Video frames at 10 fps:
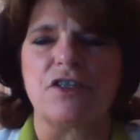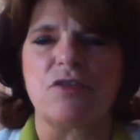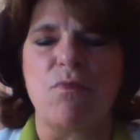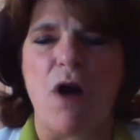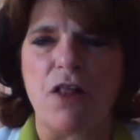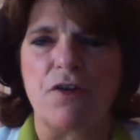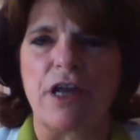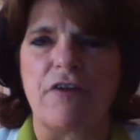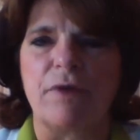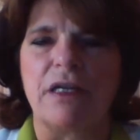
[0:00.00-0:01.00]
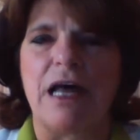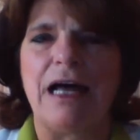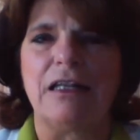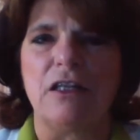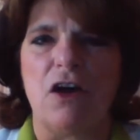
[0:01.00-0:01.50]
the smaller government,
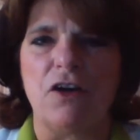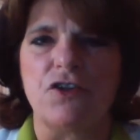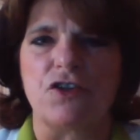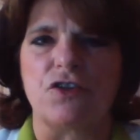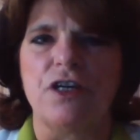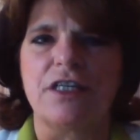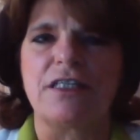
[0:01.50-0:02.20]
not larger,